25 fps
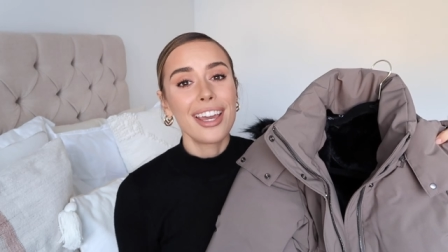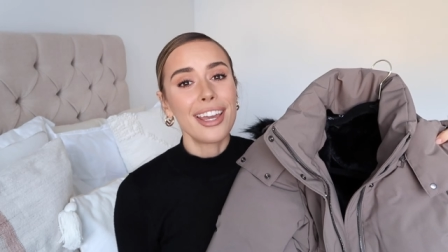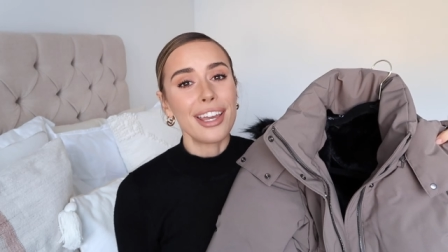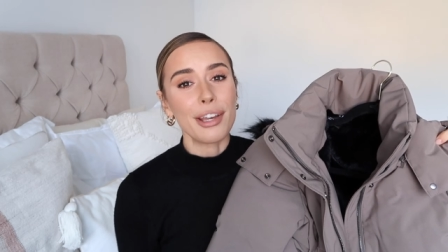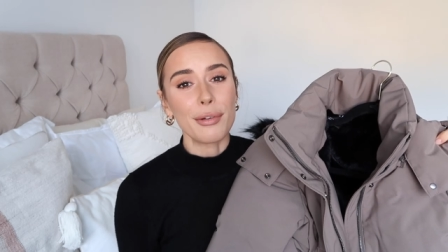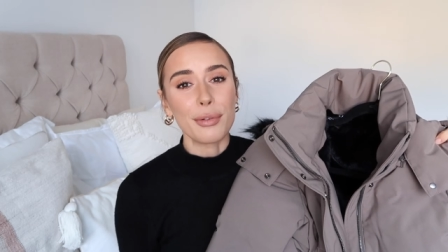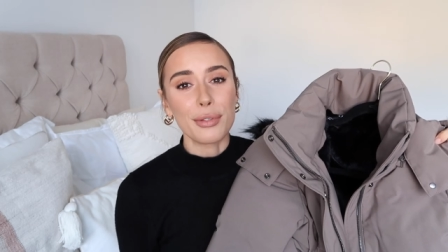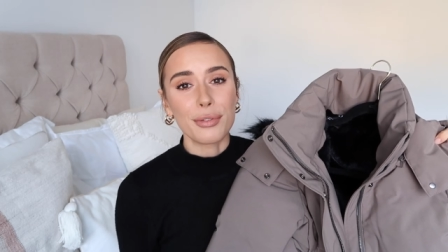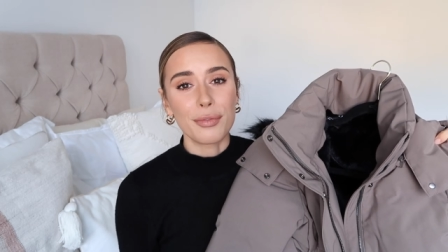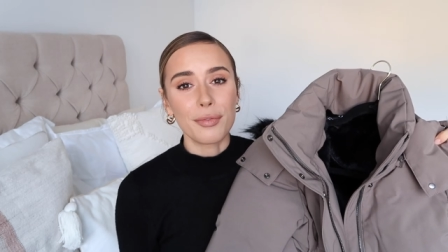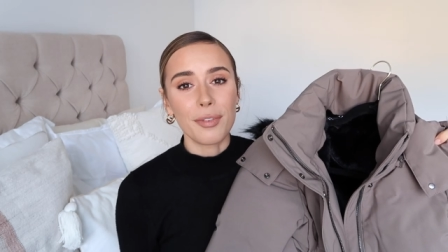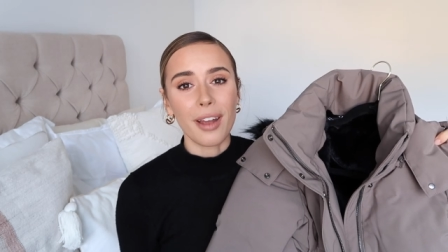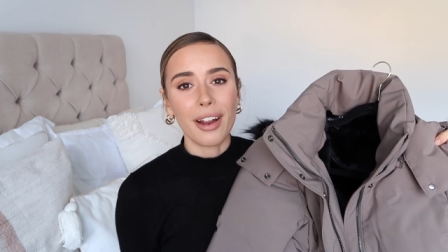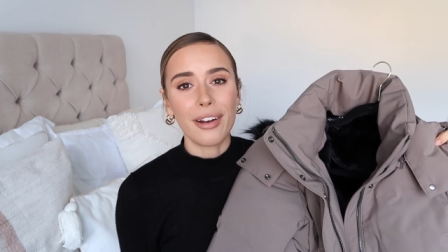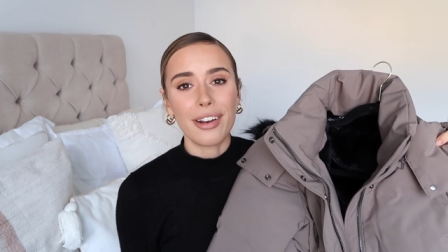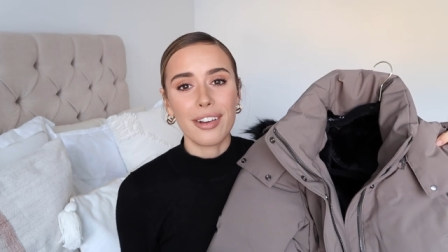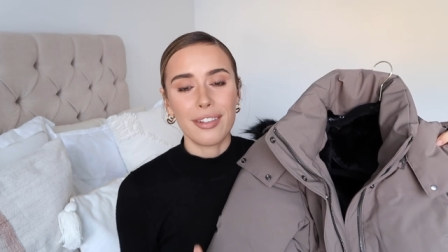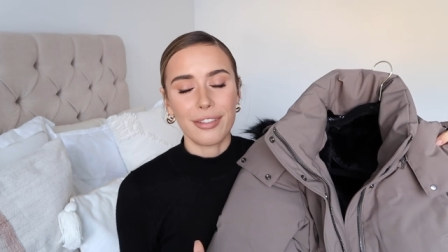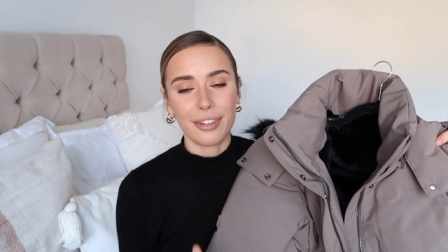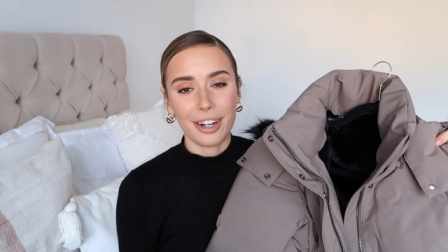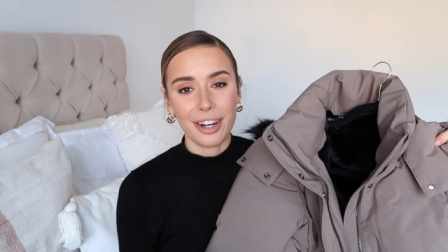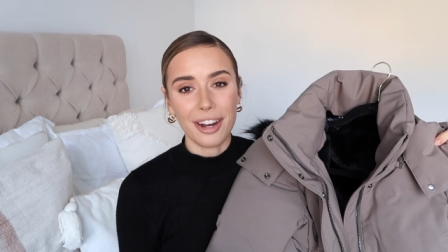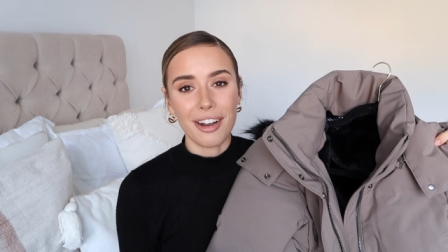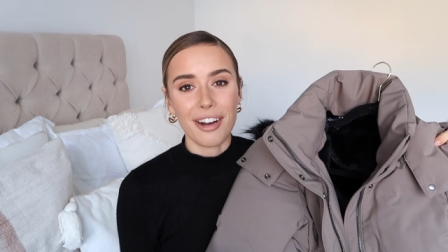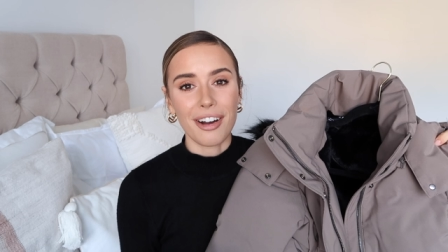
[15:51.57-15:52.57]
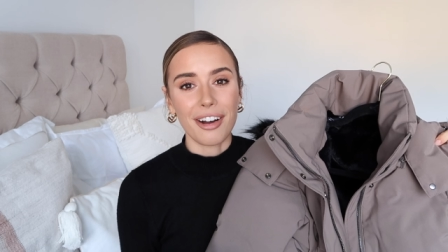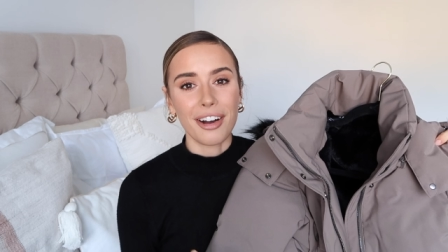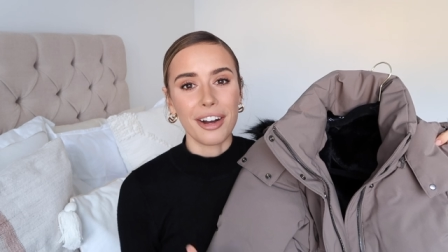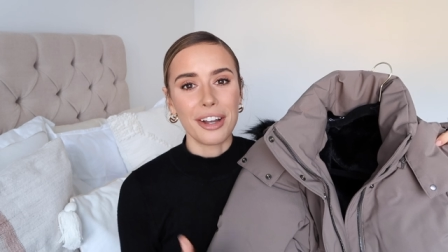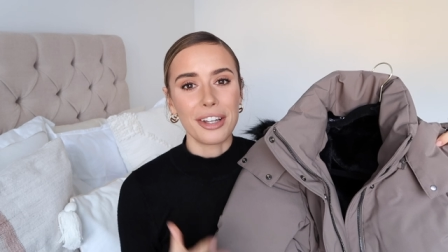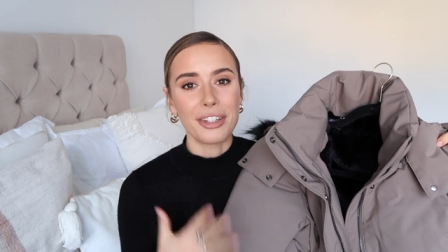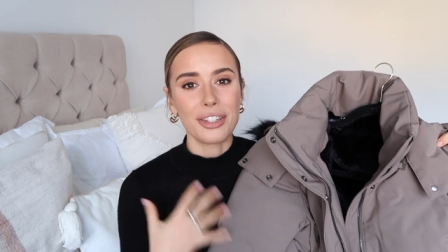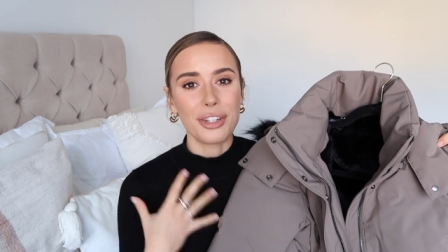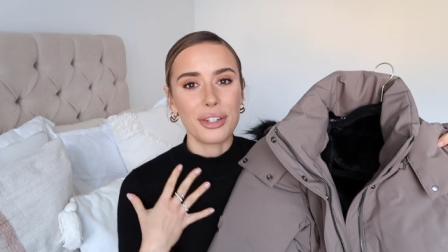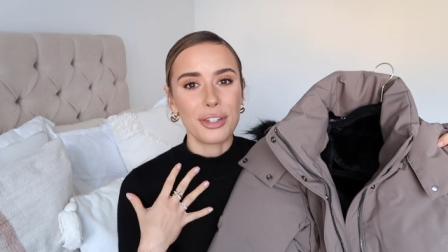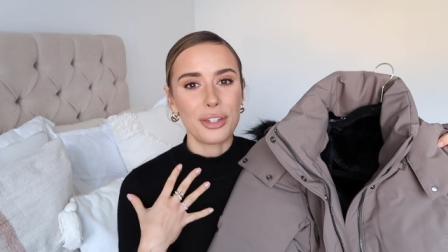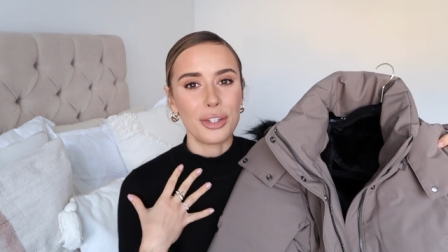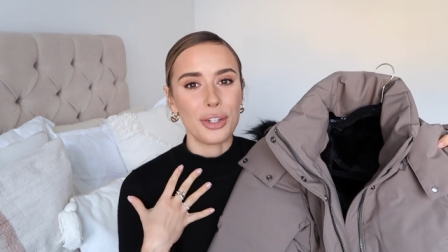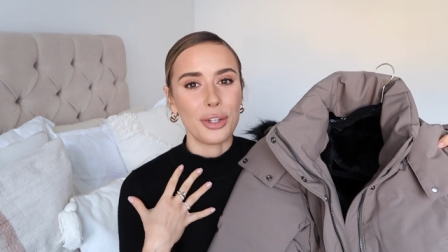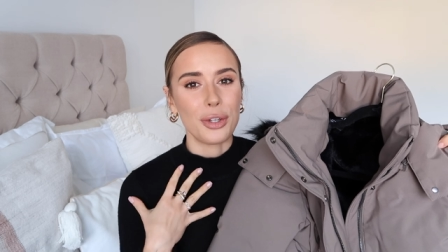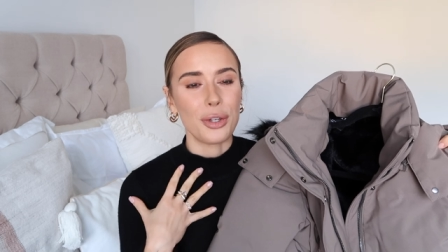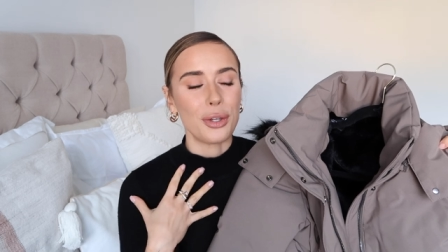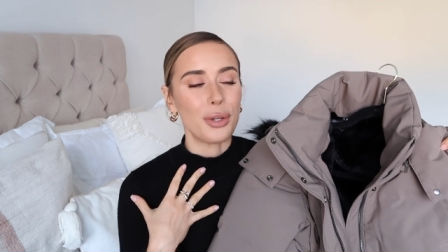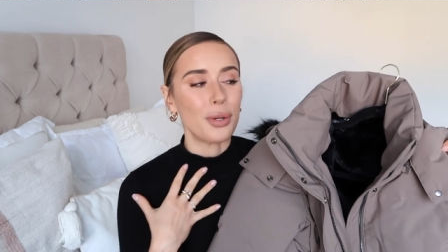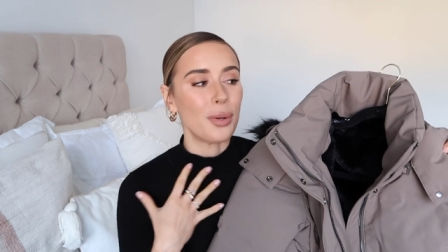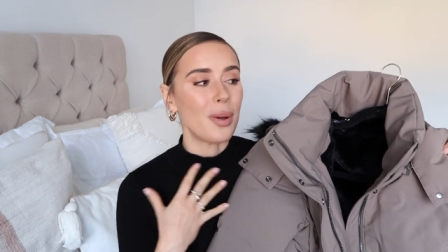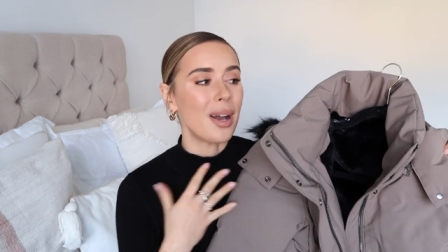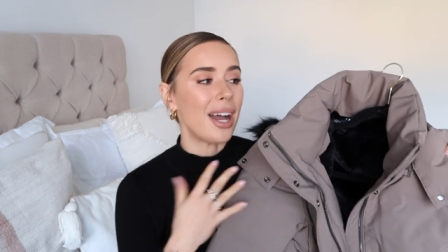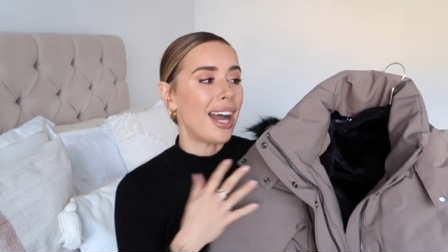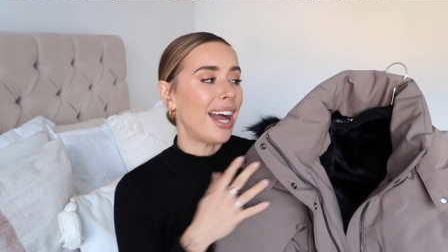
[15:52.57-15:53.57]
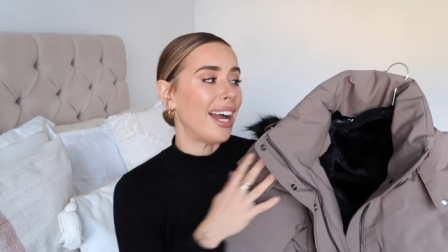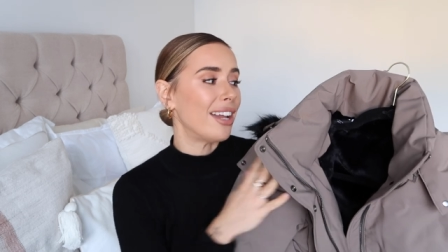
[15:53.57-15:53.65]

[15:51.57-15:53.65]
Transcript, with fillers: It was very very hard to